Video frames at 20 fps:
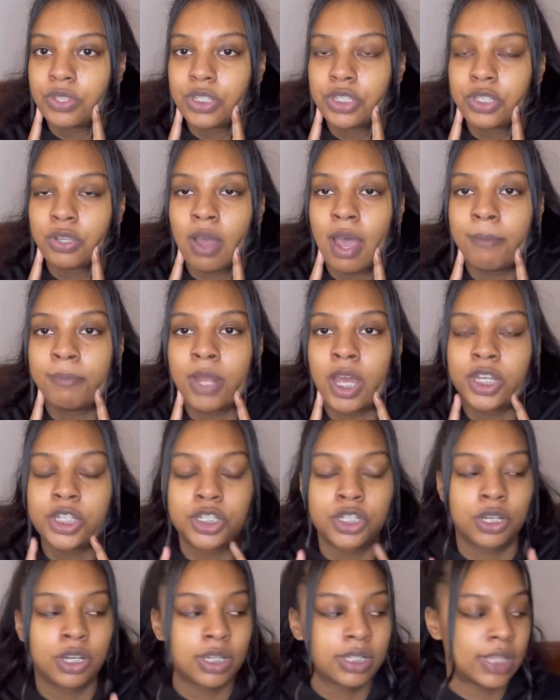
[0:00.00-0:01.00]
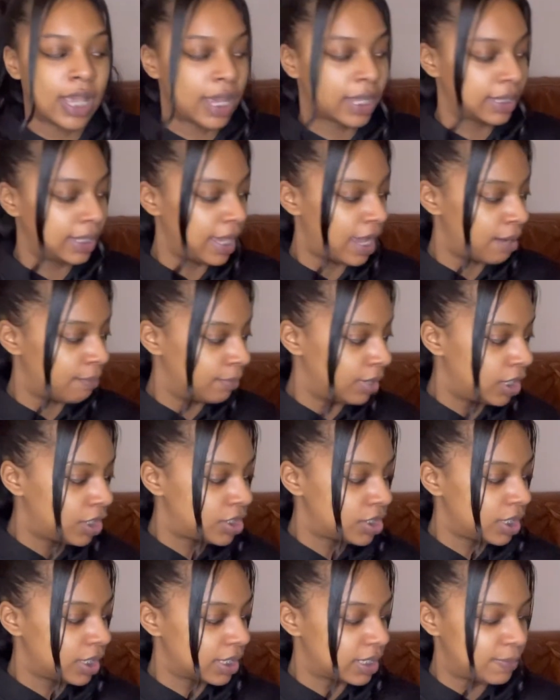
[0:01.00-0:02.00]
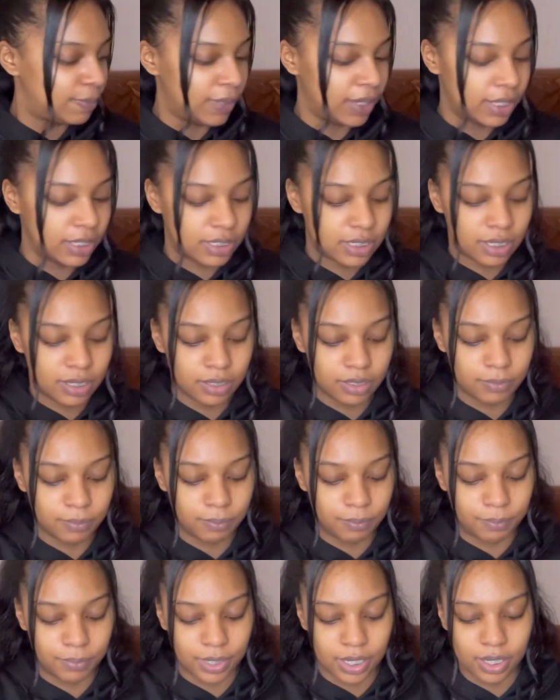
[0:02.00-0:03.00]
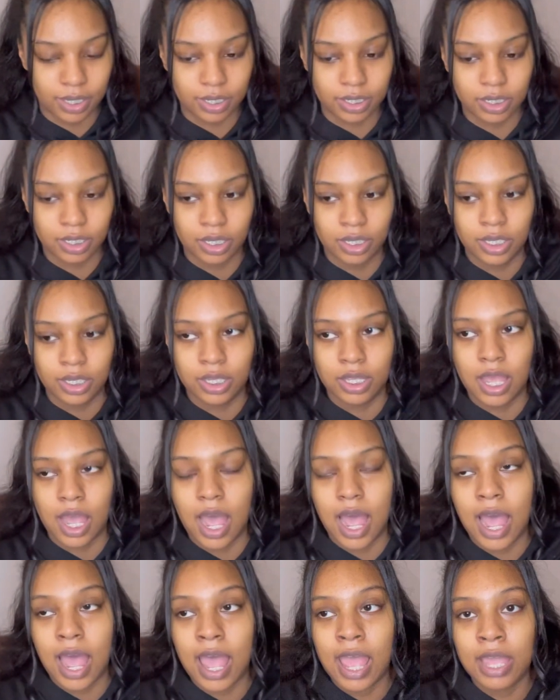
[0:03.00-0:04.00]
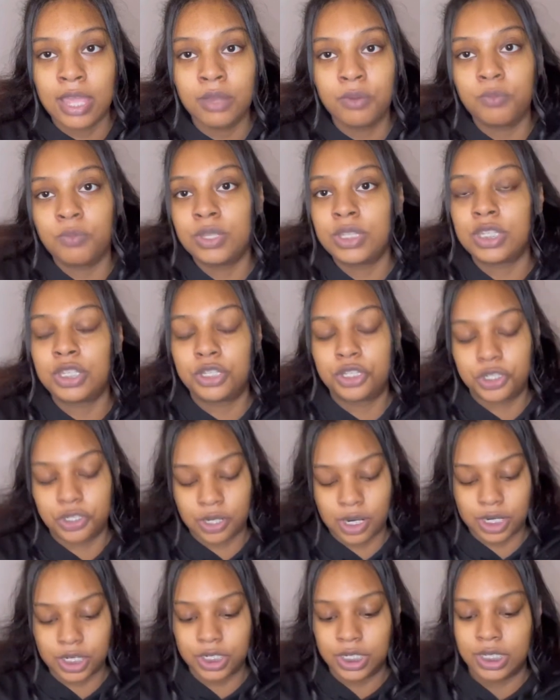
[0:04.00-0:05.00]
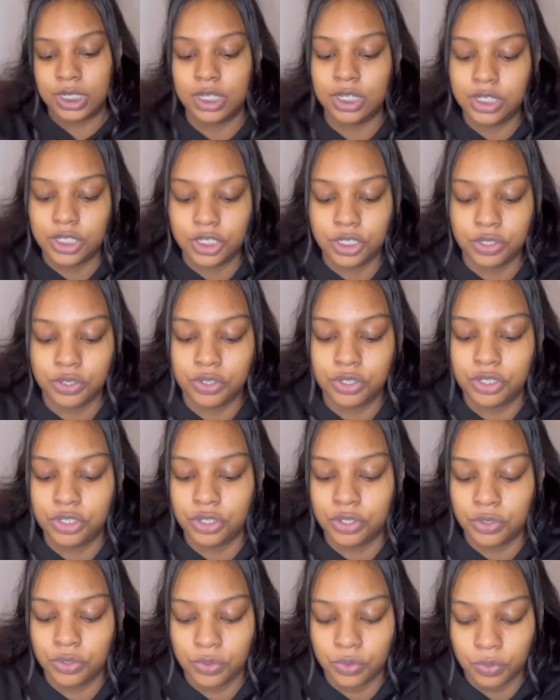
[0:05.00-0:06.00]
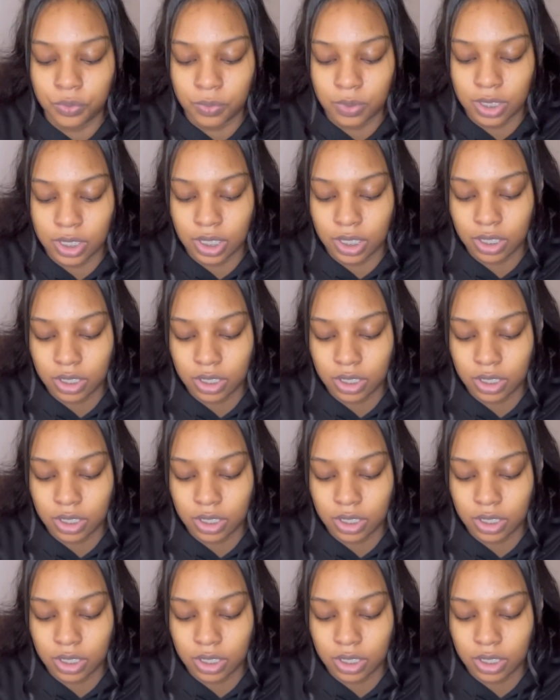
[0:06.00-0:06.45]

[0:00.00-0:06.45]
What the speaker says: So I'm not sure exactly how much it expands it, but I was instructed to do